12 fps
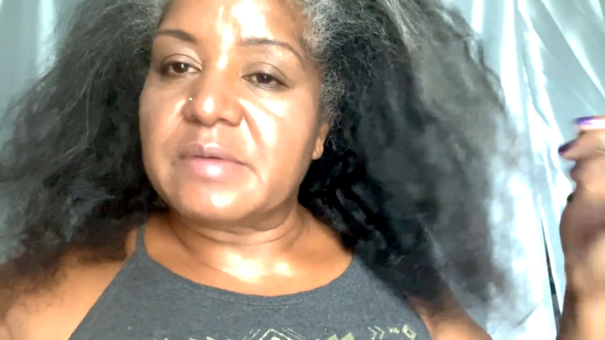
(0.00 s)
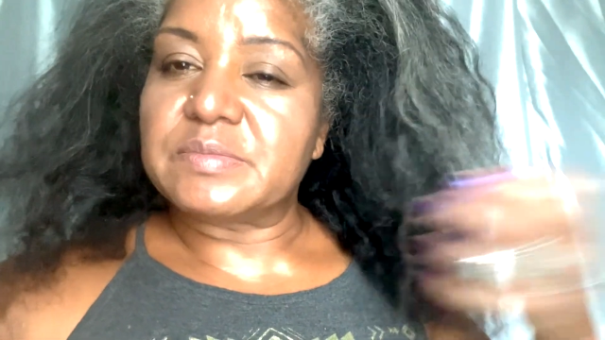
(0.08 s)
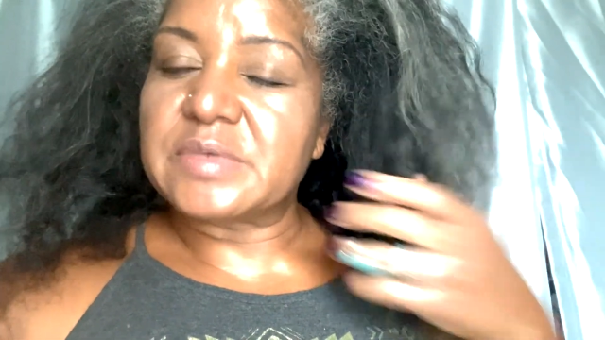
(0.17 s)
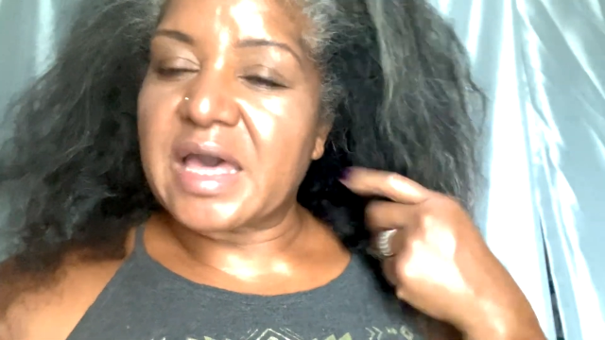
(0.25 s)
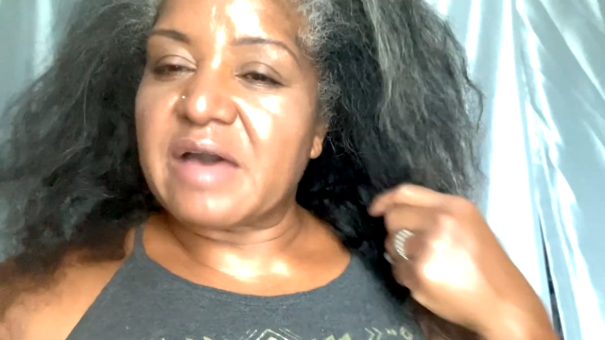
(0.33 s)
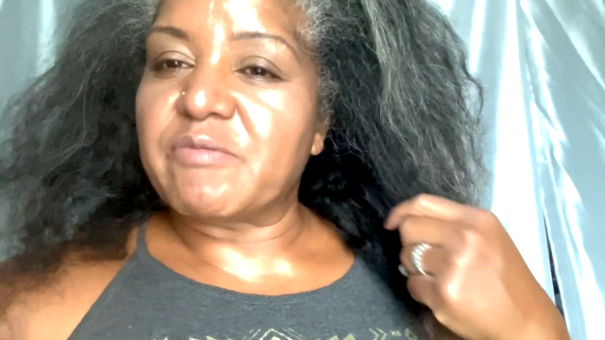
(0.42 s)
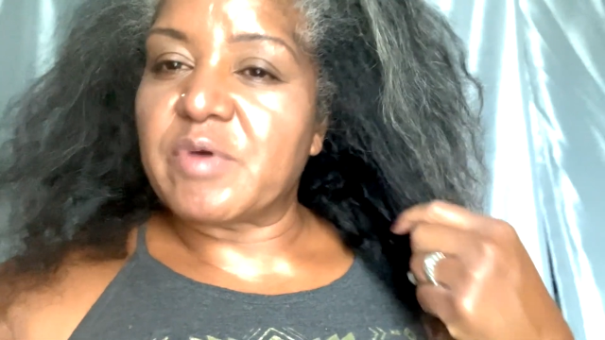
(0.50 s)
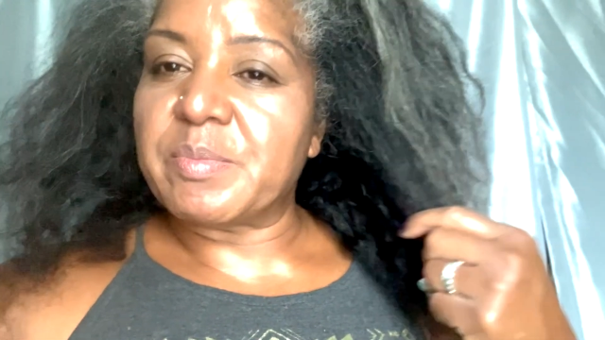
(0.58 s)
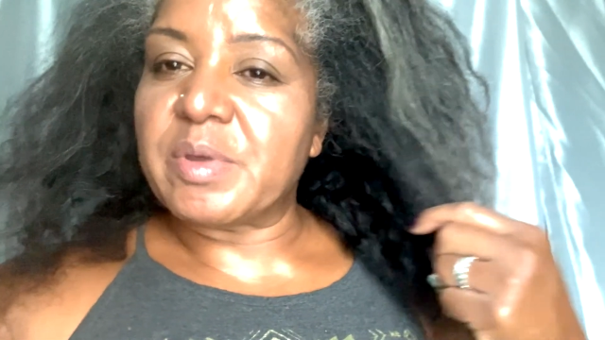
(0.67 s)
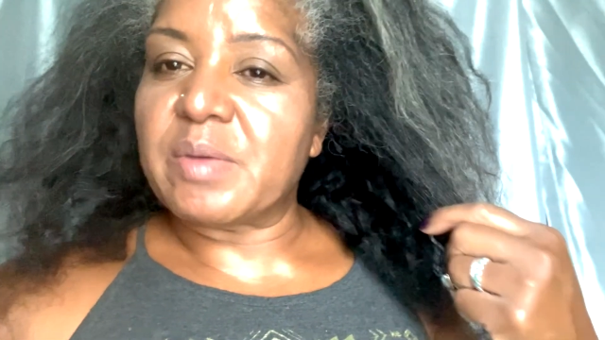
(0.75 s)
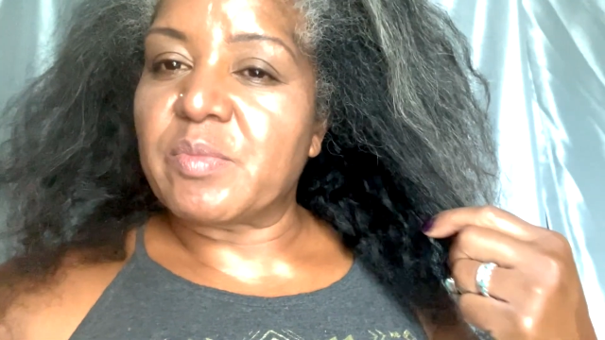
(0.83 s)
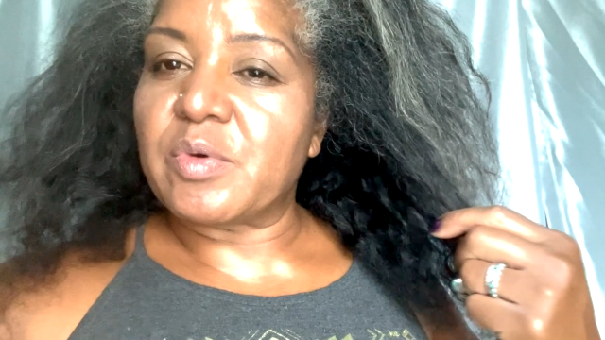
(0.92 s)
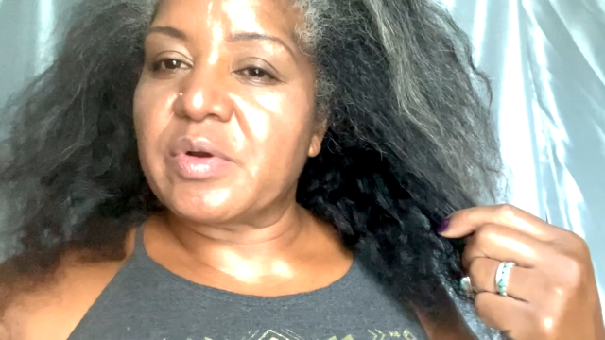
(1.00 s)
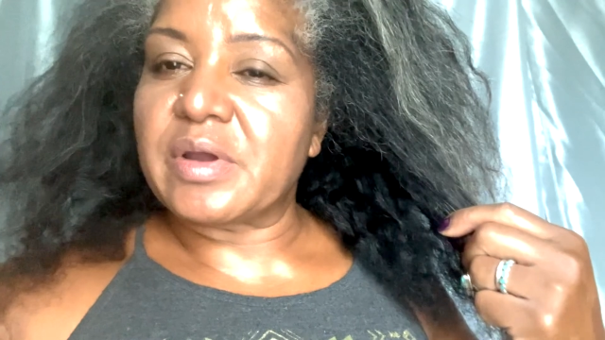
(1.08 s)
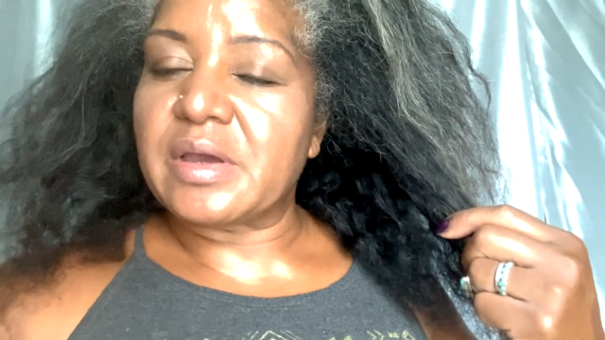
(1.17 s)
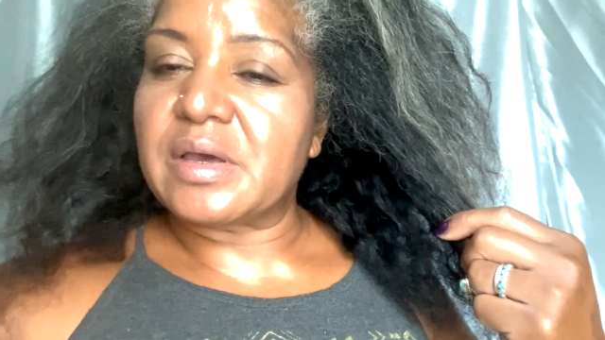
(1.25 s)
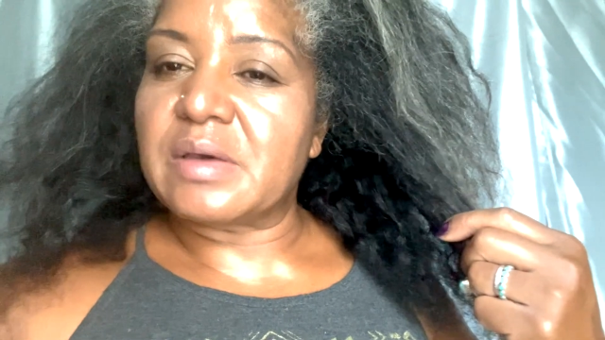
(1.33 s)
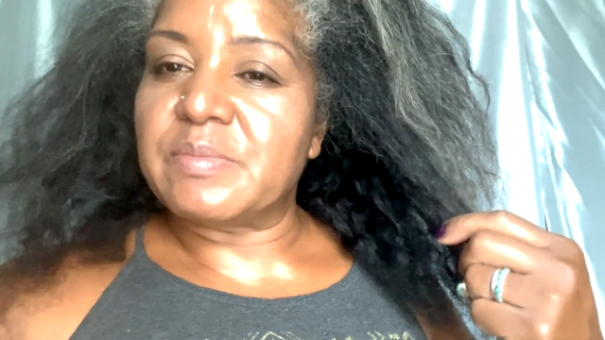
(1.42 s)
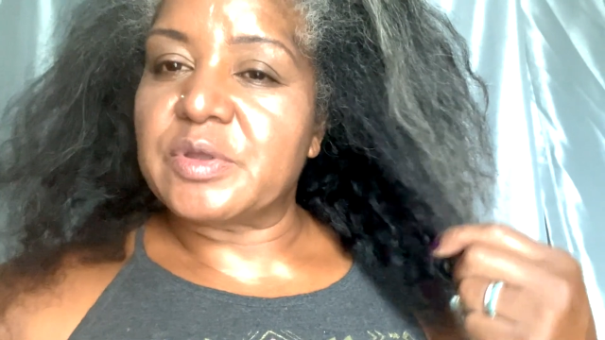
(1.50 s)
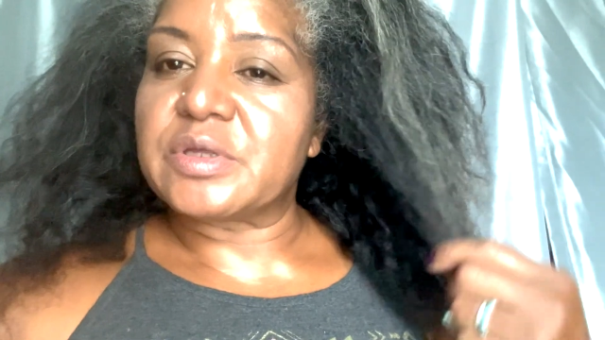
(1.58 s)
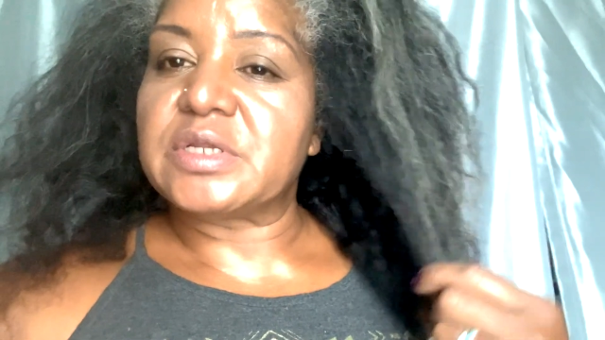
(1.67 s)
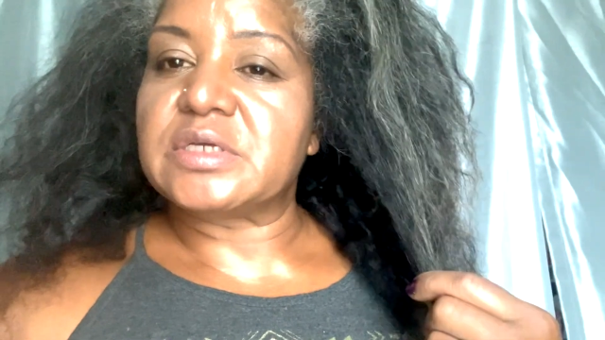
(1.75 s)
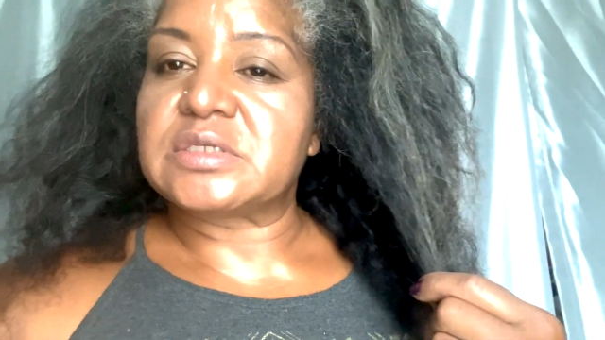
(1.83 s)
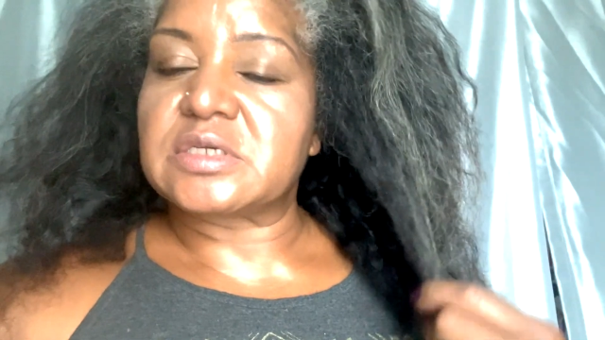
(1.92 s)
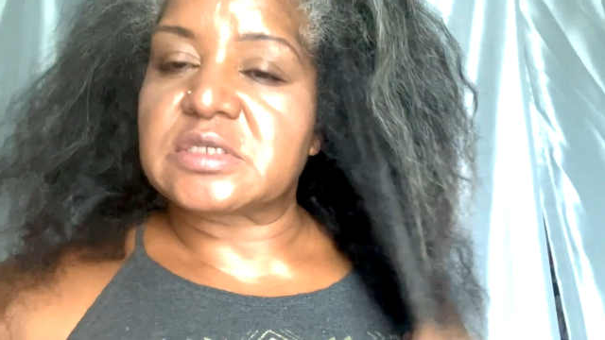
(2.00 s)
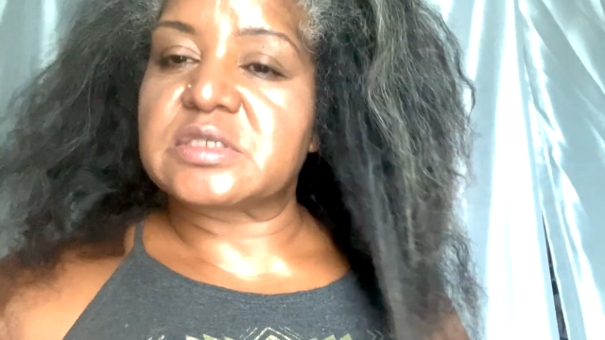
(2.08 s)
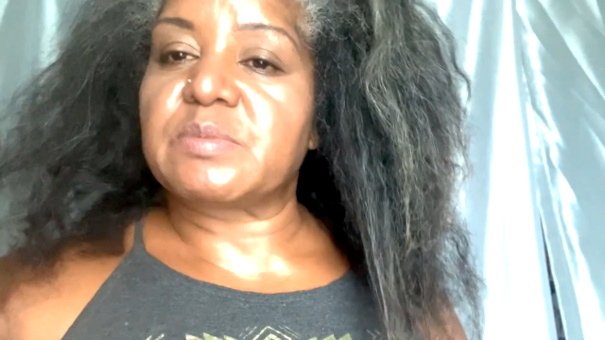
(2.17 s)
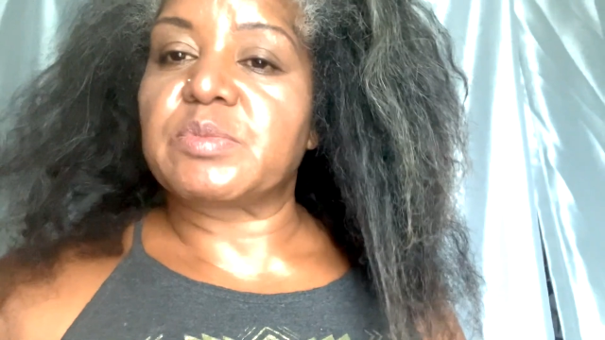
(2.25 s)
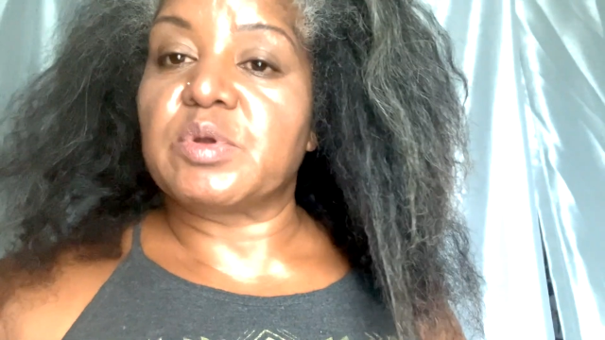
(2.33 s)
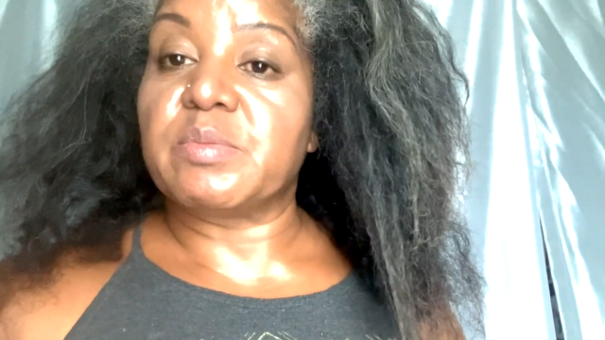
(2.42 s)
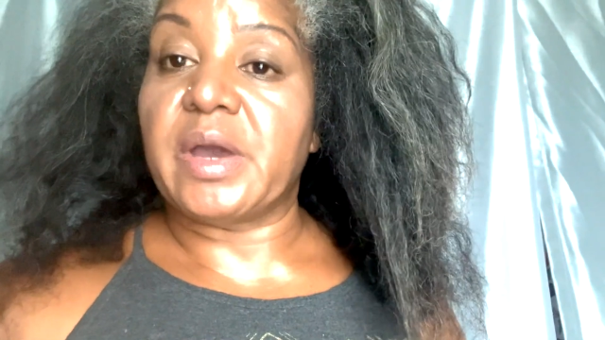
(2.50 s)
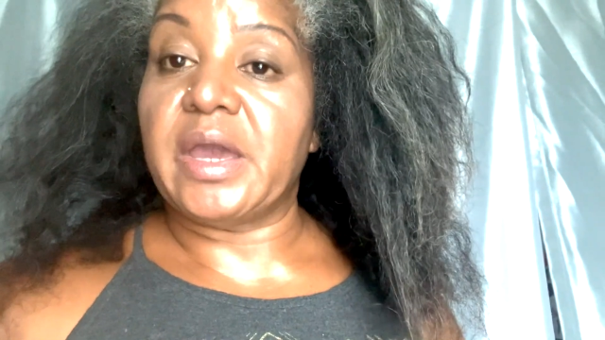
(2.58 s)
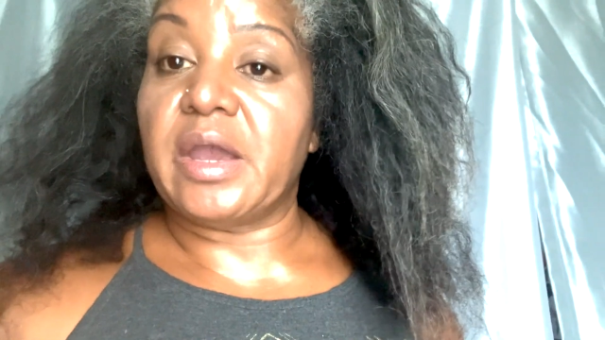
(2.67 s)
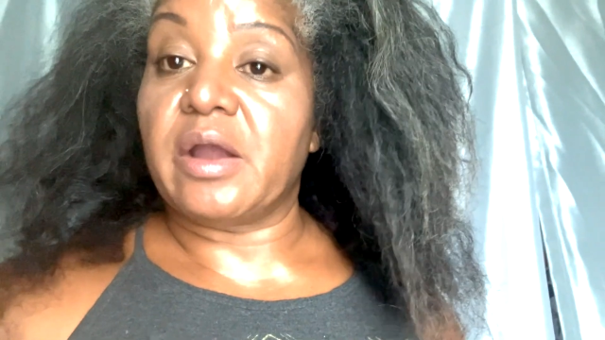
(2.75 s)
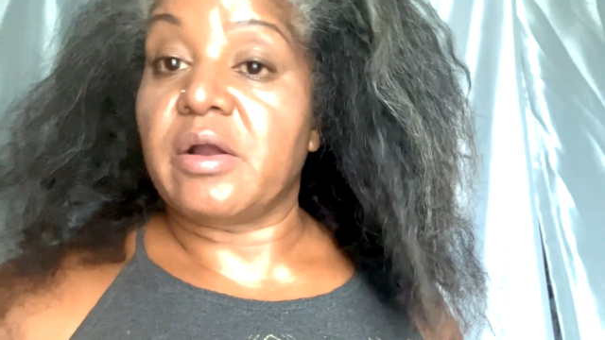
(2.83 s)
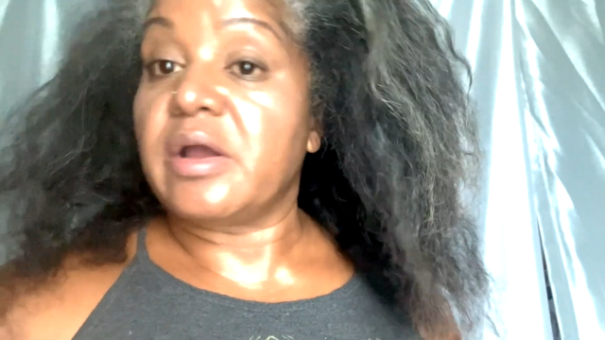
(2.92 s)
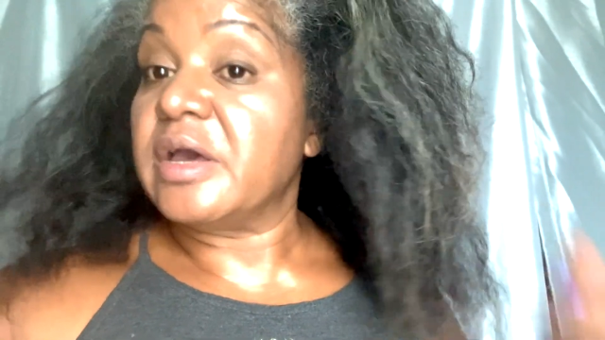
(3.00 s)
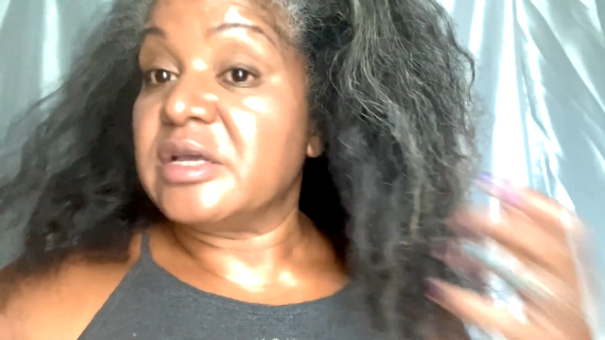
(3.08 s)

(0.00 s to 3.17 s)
have a bit more ability to slip through my hair,